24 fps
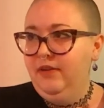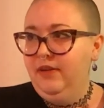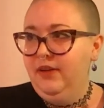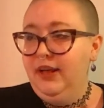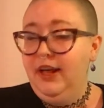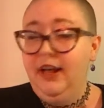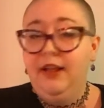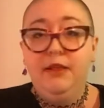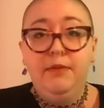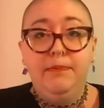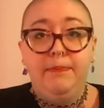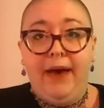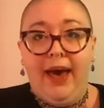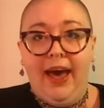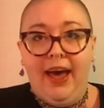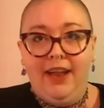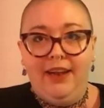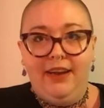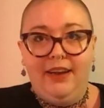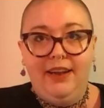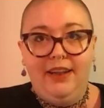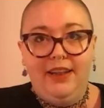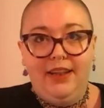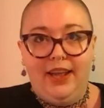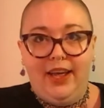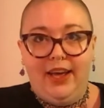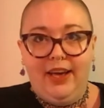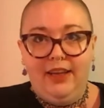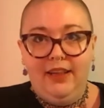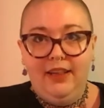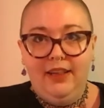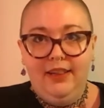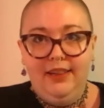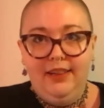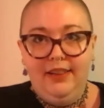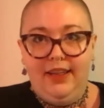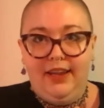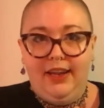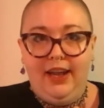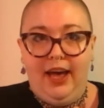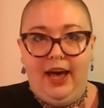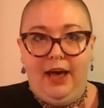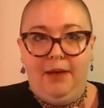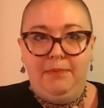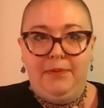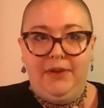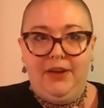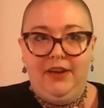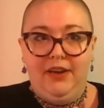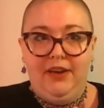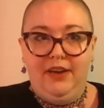It's a bad thing that happened,